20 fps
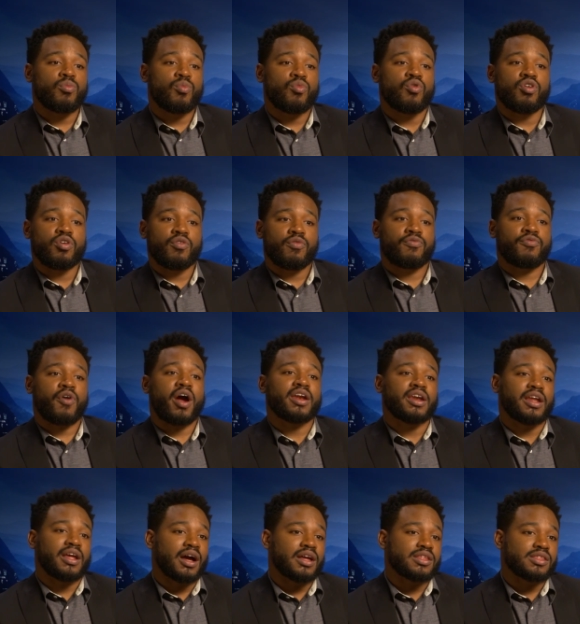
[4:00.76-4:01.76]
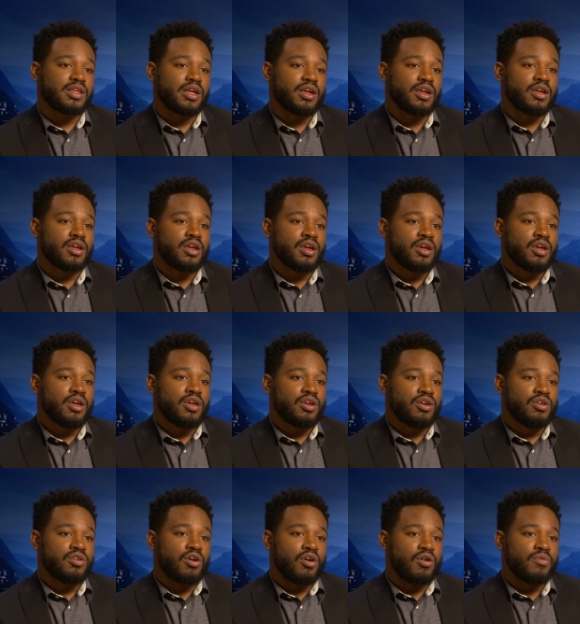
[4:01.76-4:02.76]
the more frightening, I think.
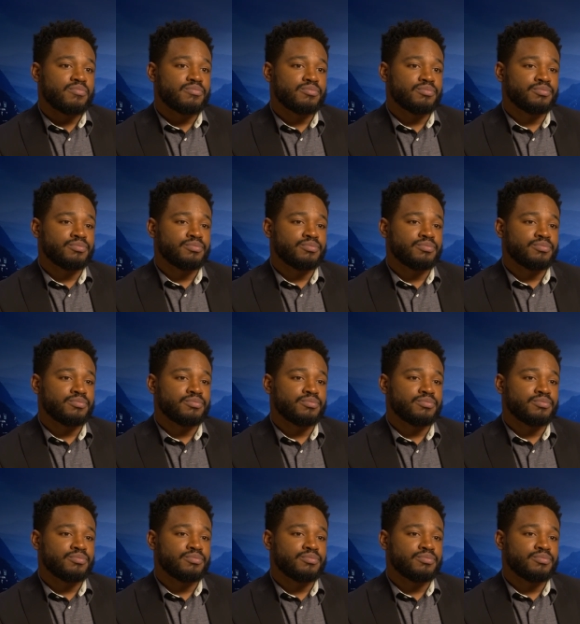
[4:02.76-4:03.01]
You know.